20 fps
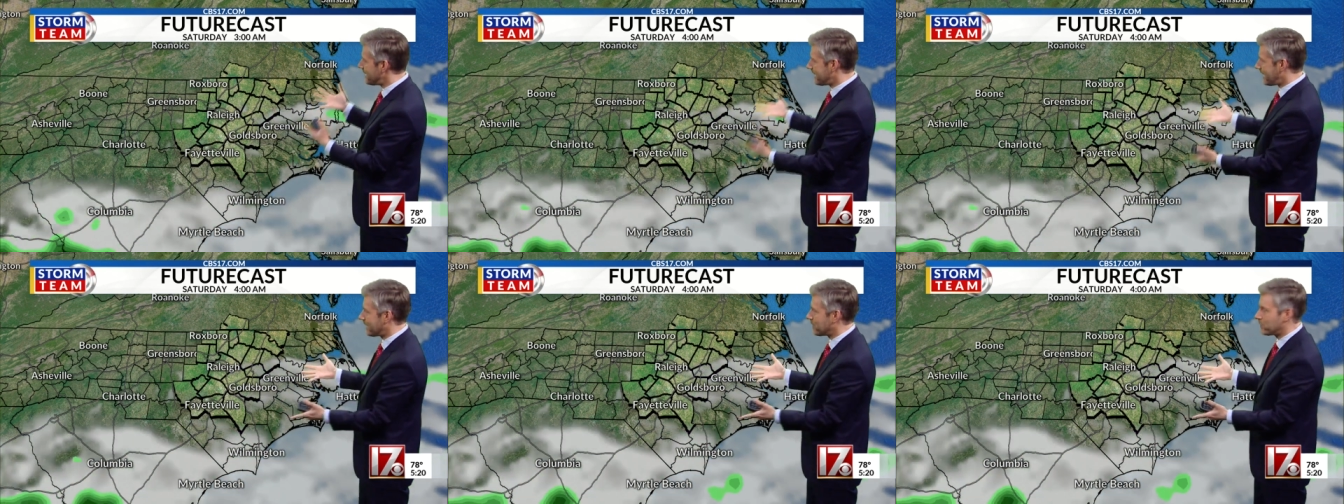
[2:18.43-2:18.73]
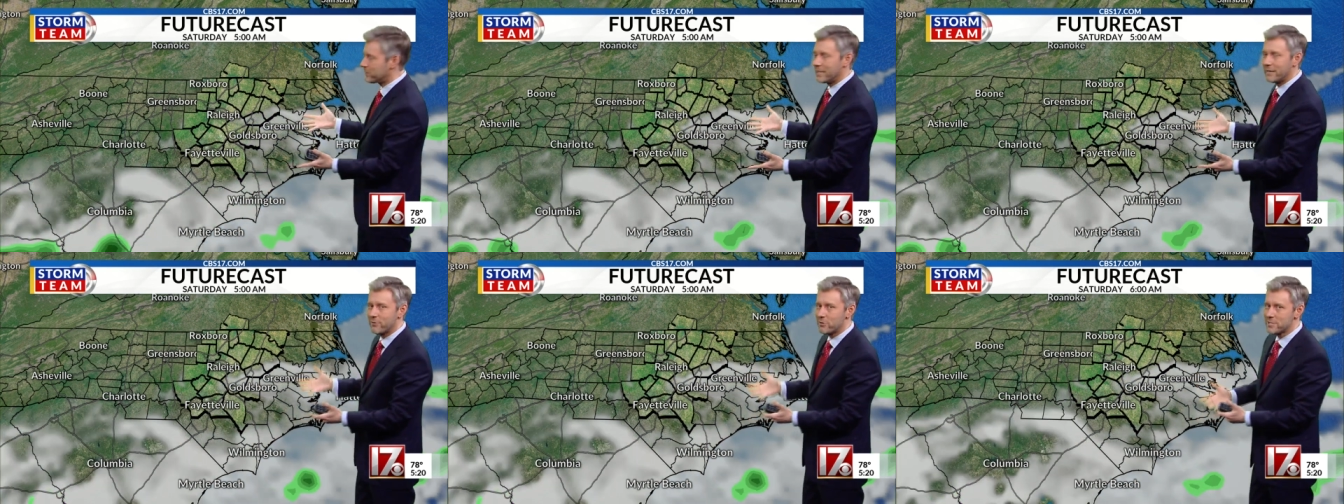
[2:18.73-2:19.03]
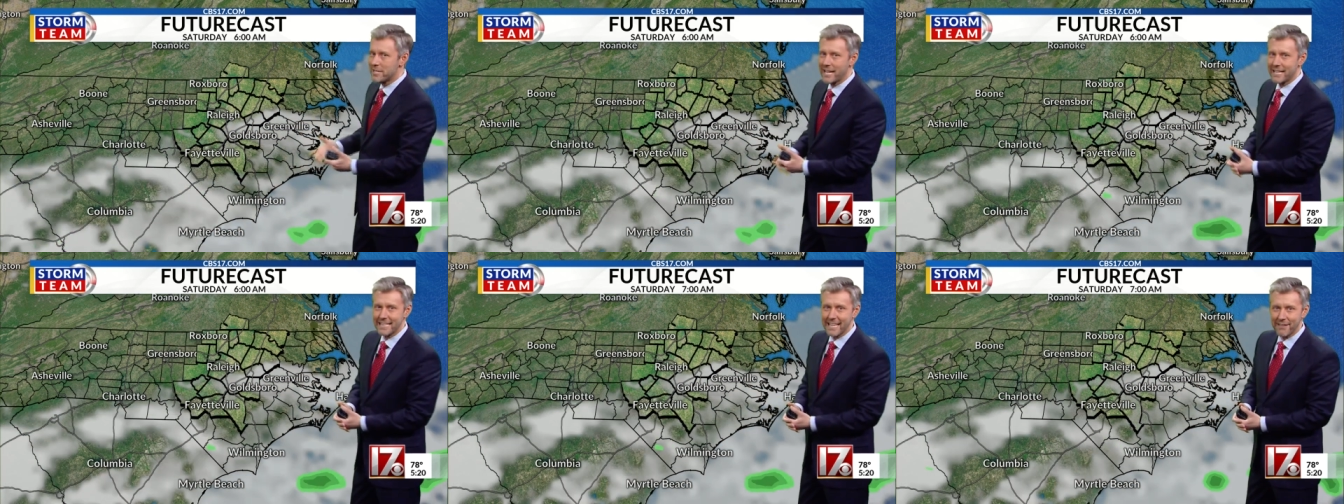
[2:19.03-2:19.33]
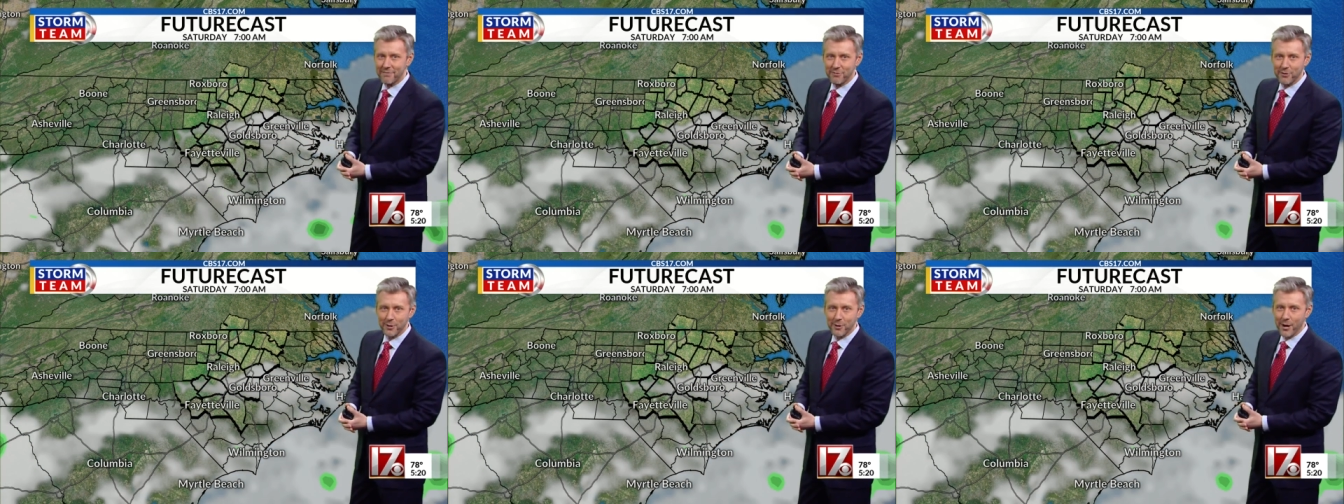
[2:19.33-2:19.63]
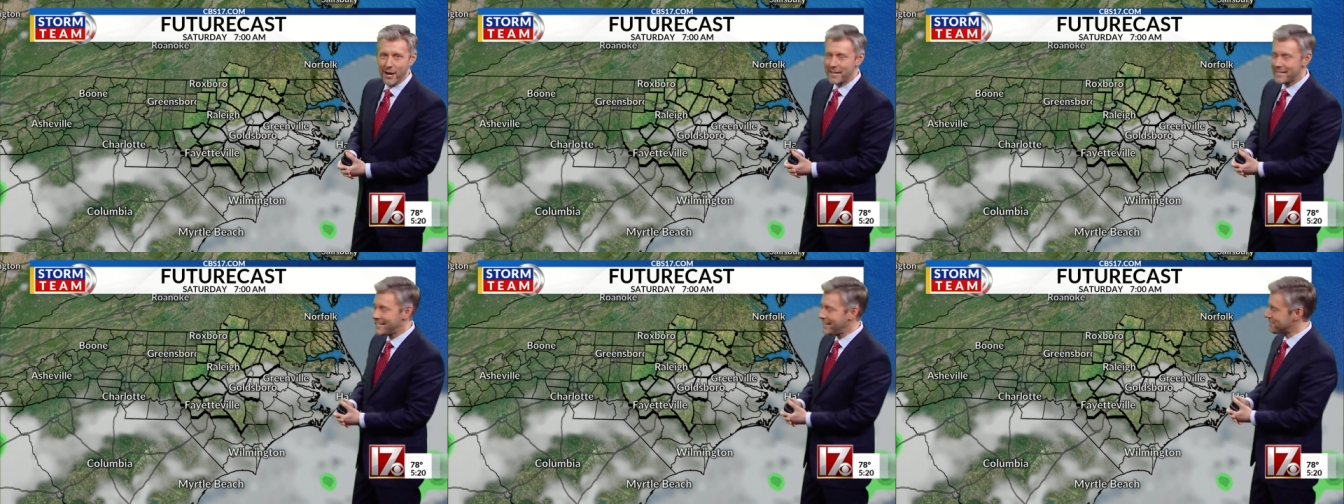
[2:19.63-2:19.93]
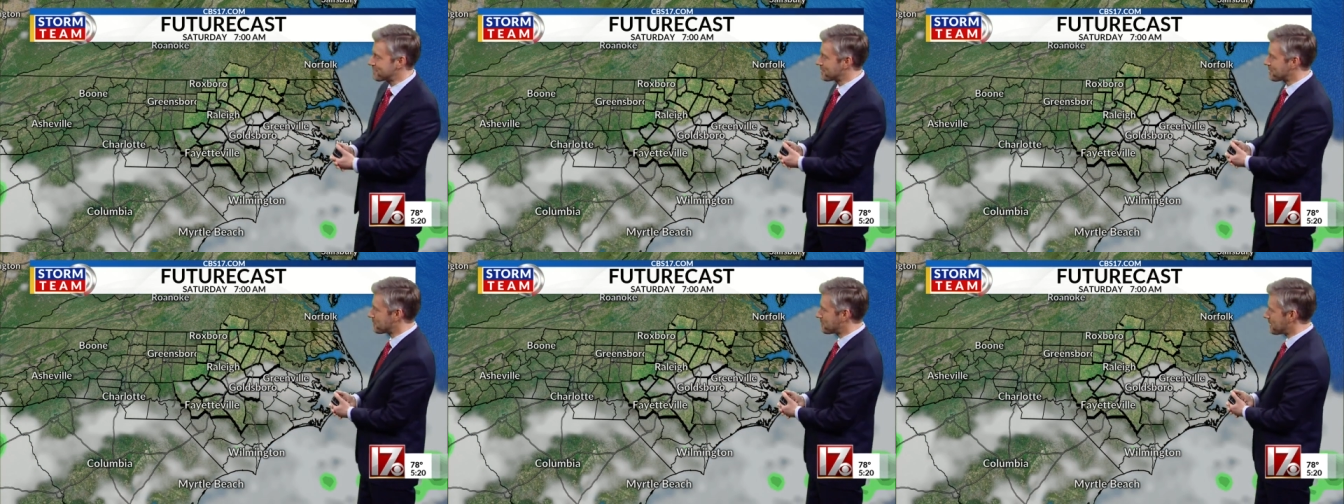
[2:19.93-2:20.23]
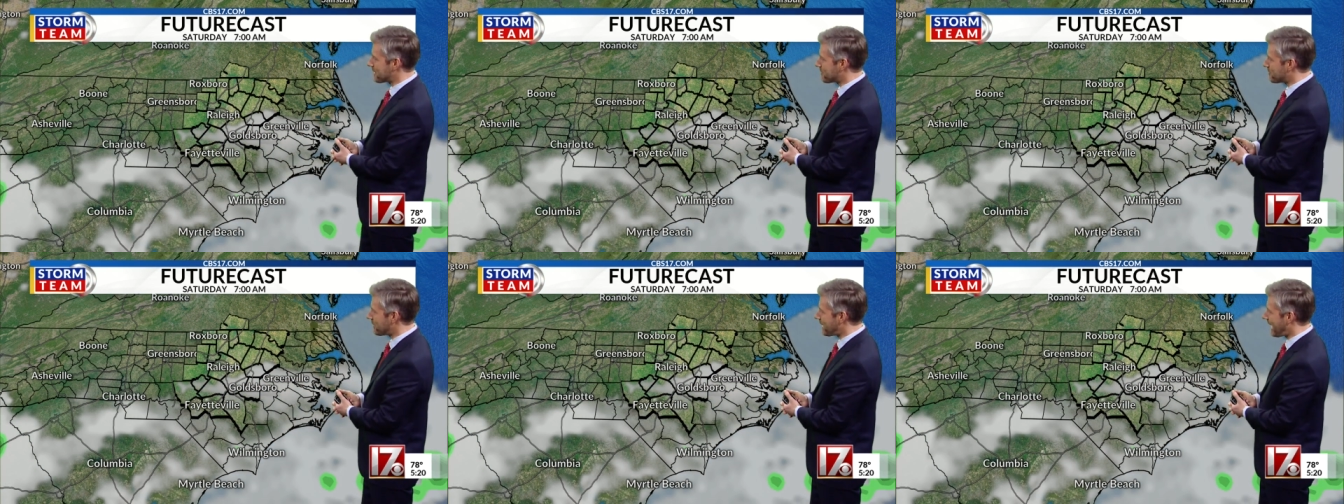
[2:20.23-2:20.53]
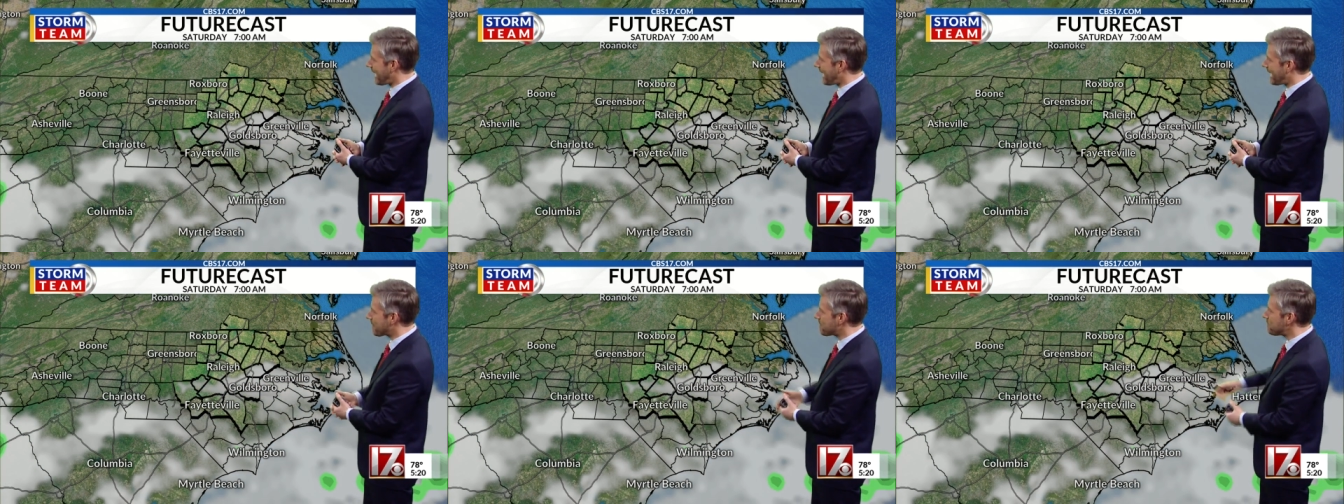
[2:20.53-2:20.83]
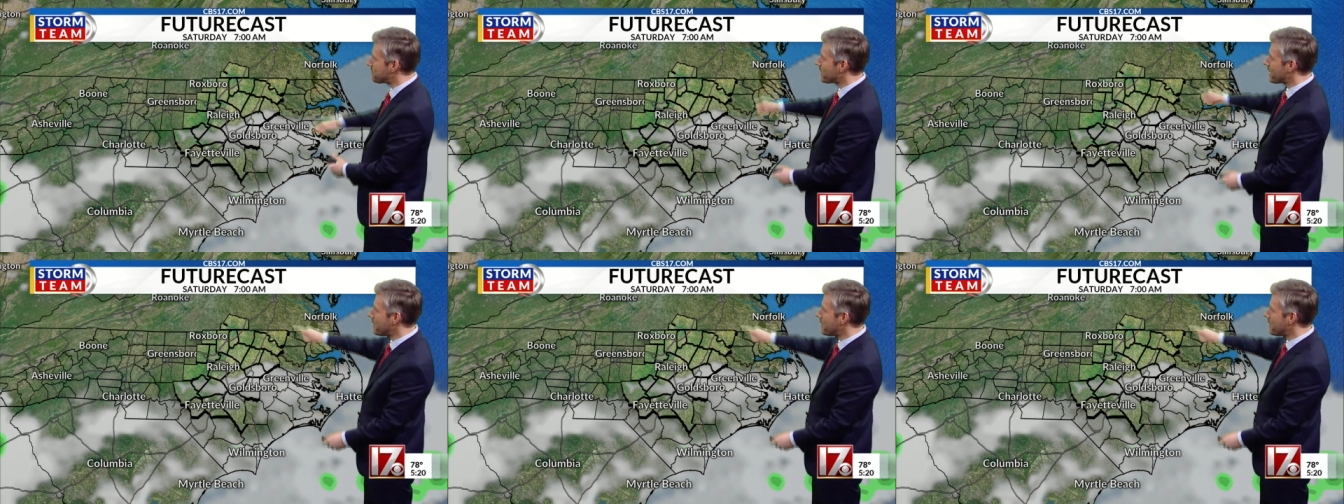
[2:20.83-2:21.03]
I will never take that for granted after the week we had,